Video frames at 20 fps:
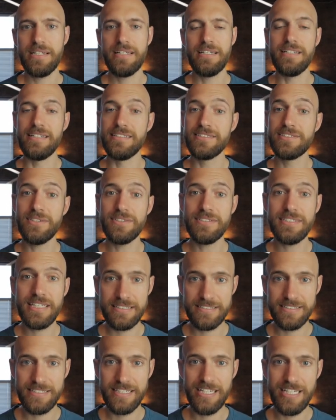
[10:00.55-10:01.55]
And until
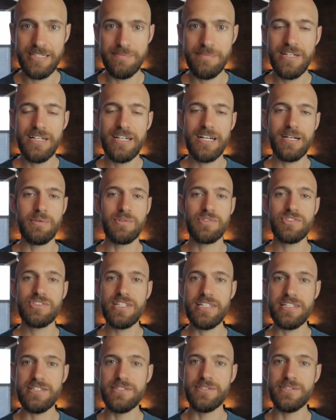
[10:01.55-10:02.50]
next time, I will see